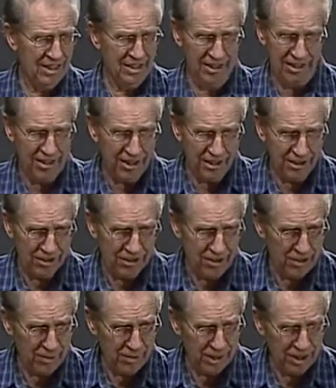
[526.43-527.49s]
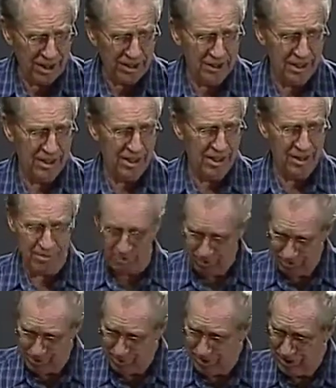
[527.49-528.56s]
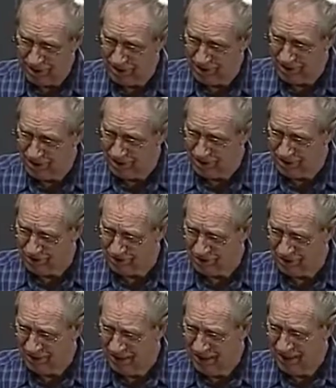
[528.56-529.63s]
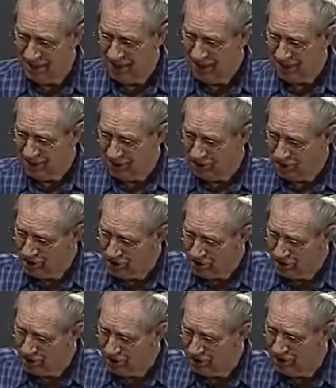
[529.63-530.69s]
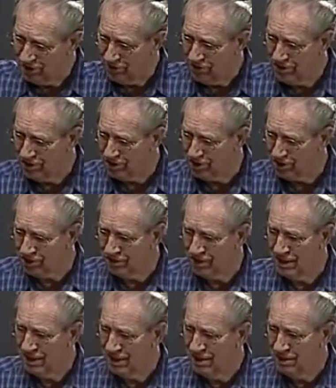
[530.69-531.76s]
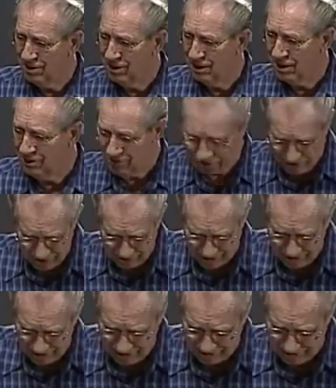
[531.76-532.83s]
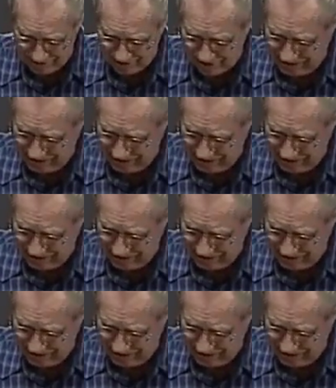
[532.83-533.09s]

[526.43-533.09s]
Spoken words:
God isn't speaking to them. He's speaking to Israel concerning the future of the Gentiles.